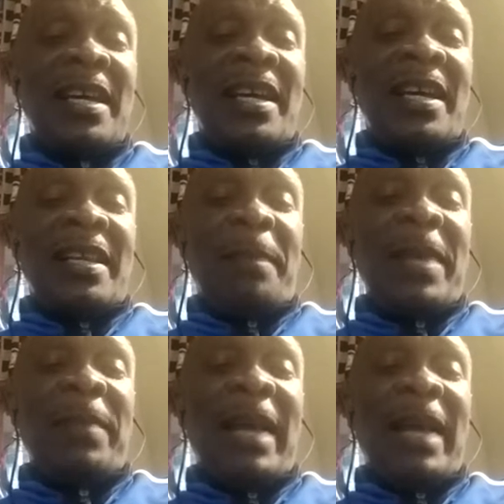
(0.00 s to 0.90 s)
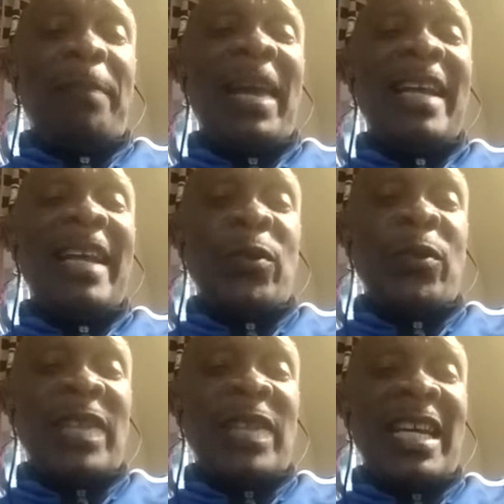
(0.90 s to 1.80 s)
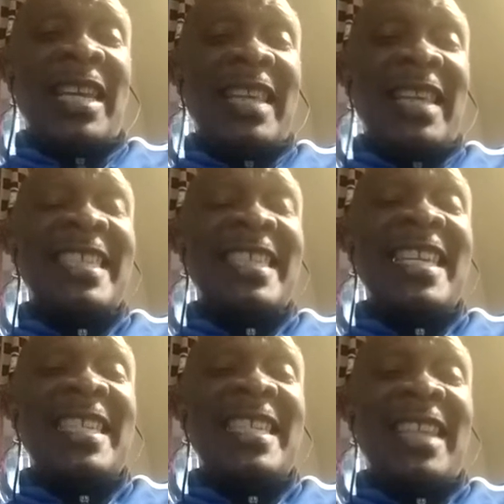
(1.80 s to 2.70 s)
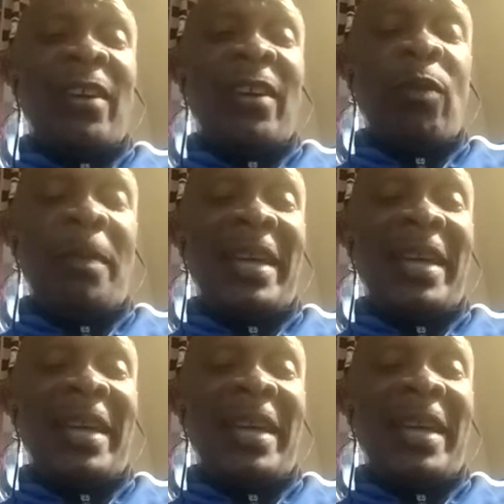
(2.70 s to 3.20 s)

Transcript: the people that play the music, they seize their equipment.